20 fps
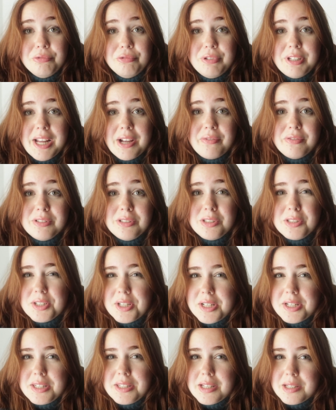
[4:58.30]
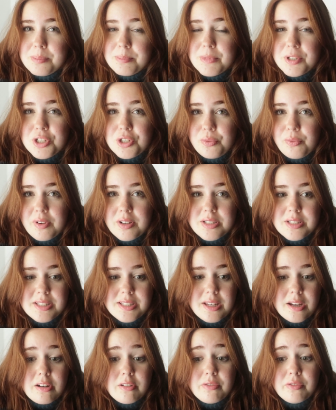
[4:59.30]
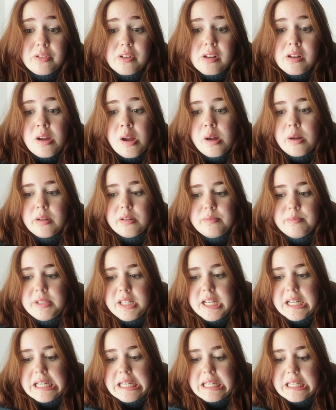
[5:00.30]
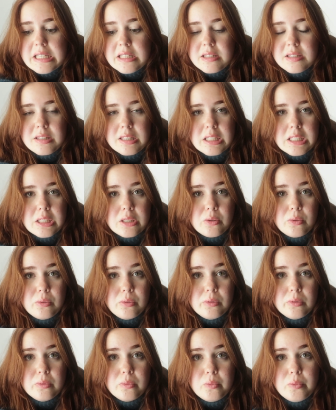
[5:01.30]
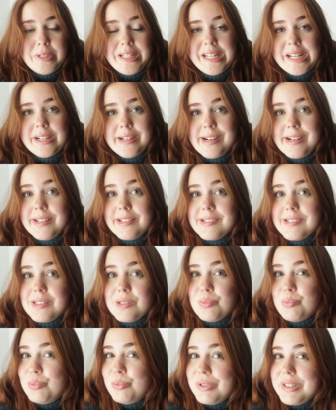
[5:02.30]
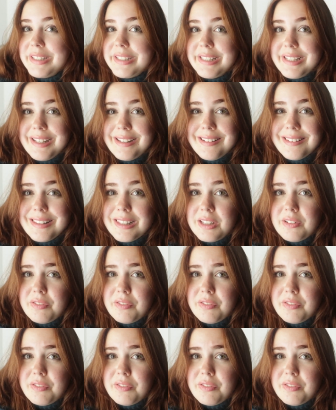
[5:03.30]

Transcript: we haven't done that much fun stuff. because we aren't really in